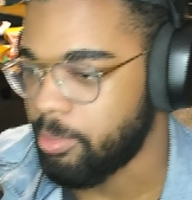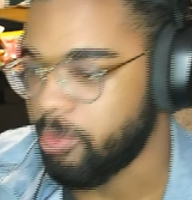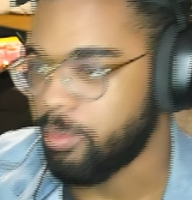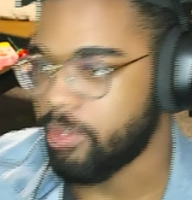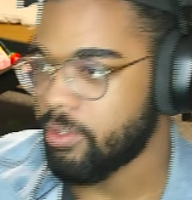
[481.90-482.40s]

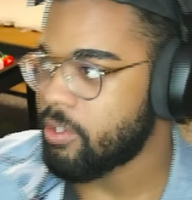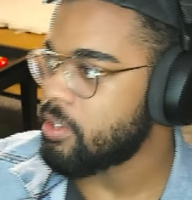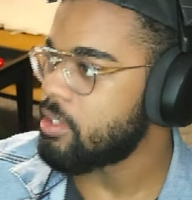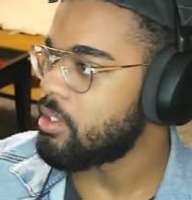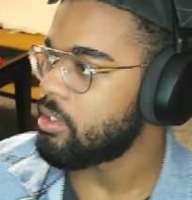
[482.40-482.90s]

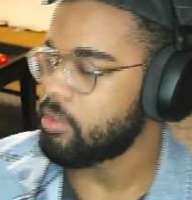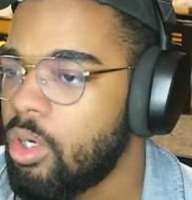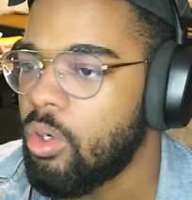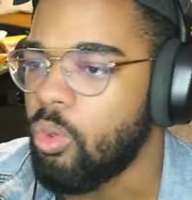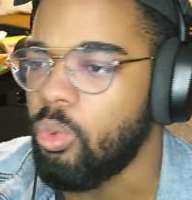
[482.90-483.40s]
movements.
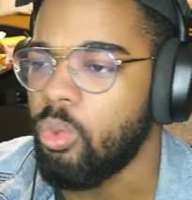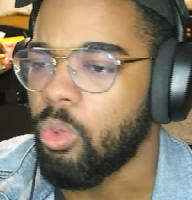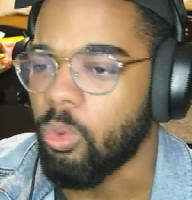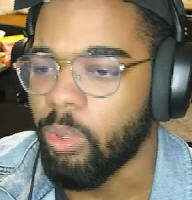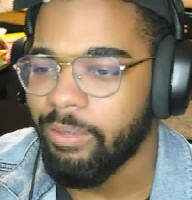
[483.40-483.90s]
Ooh,
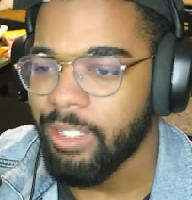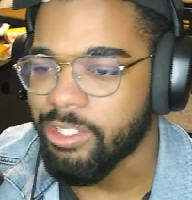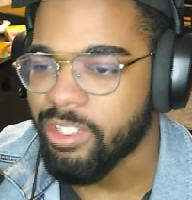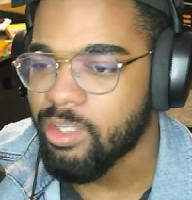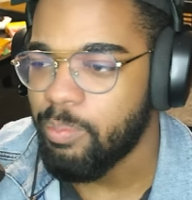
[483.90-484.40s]
or what if I
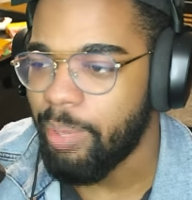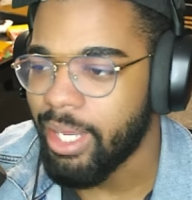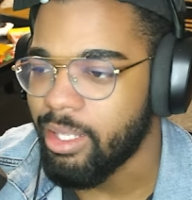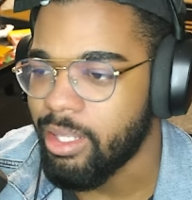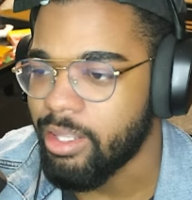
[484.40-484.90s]
just
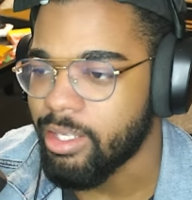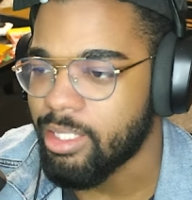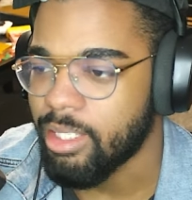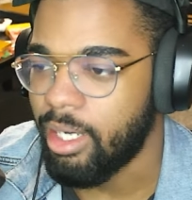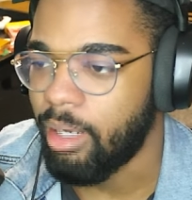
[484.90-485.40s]
sped
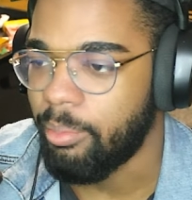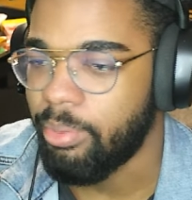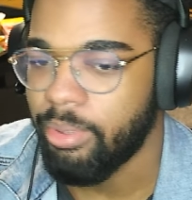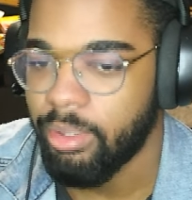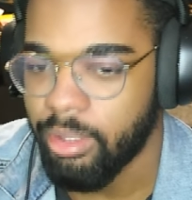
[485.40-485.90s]
this up
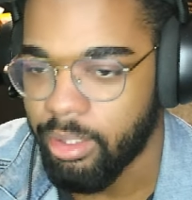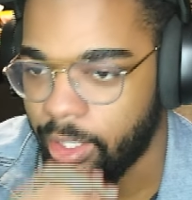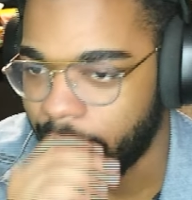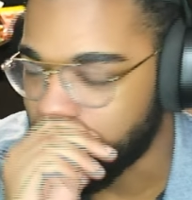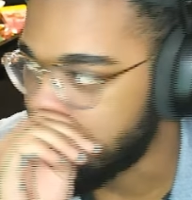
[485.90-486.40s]

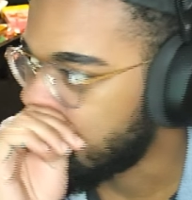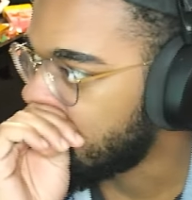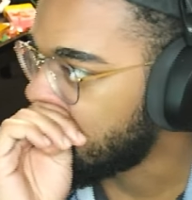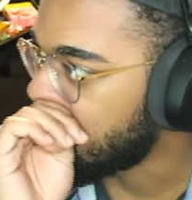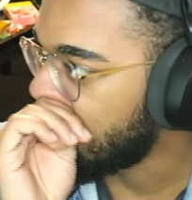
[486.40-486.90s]
every
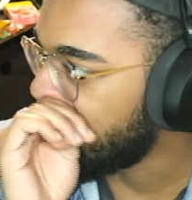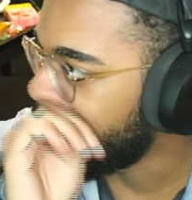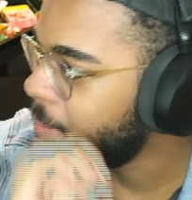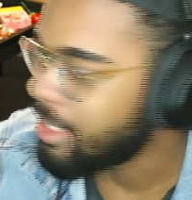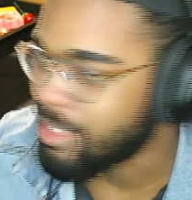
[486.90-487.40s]
time? Oh,
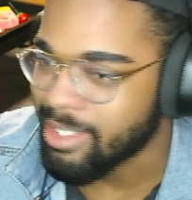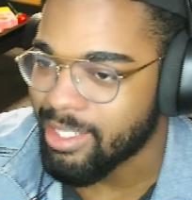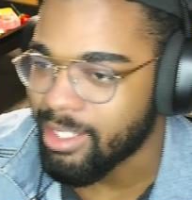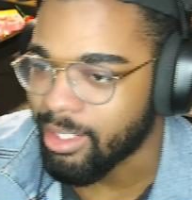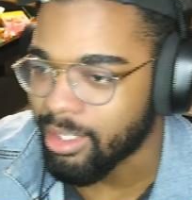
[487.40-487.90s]
that'd be kind of
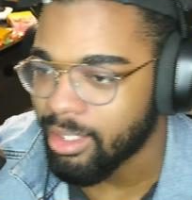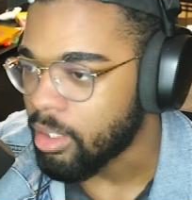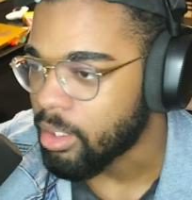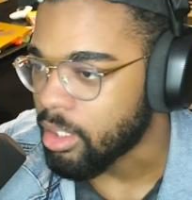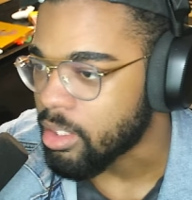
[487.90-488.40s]
sick.
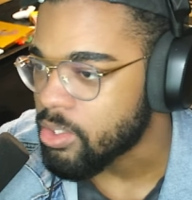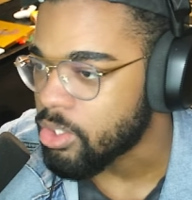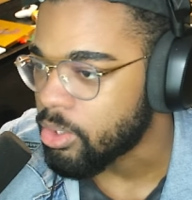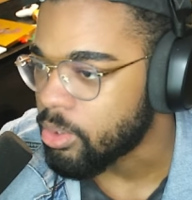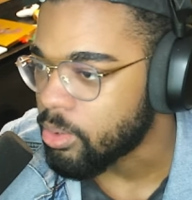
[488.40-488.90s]
Okay,
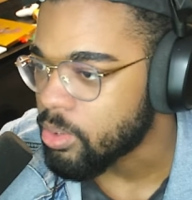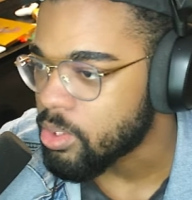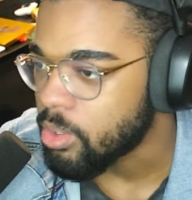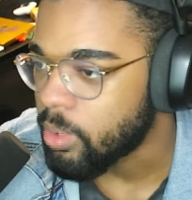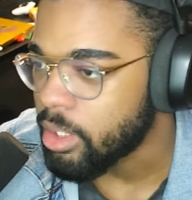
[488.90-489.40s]
so
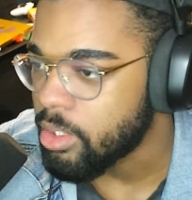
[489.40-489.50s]
what I